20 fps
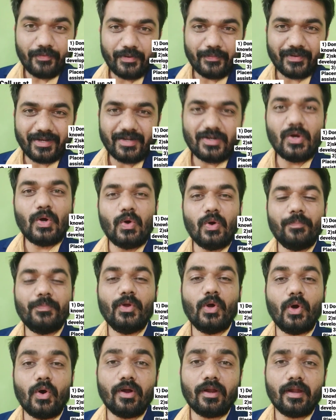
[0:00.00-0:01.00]
Everyone, hope
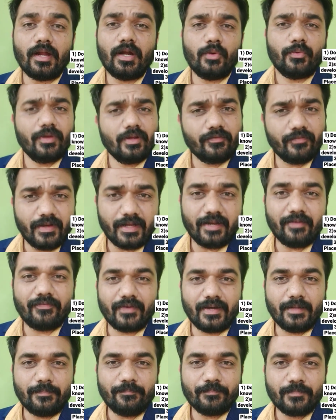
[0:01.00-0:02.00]
you all are doing very
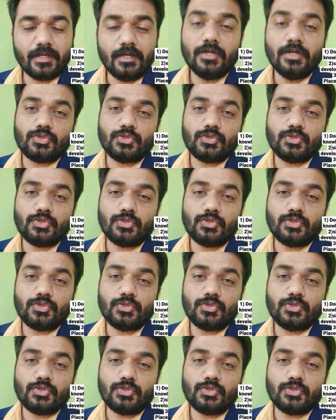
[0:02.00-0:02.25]
fine.